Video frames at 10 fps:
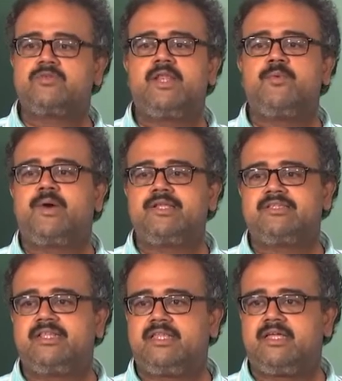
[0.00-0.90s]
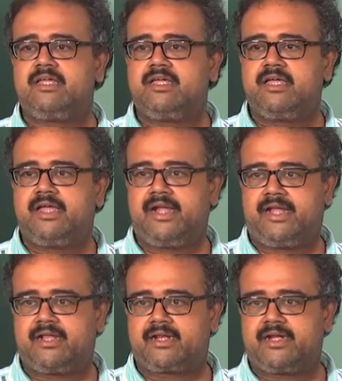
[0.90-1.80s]
only once in the
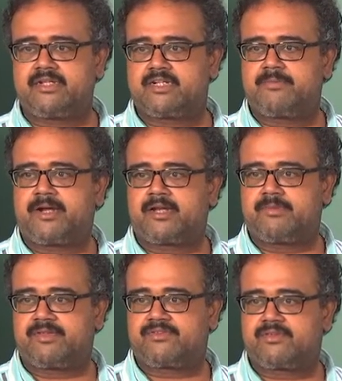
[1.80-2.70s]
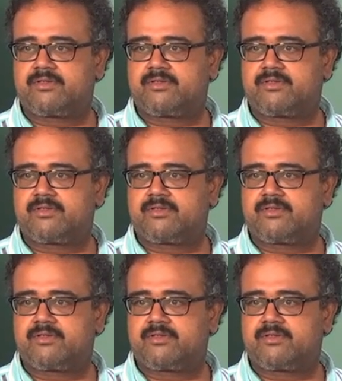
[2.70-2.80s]
entire conditional pattern base,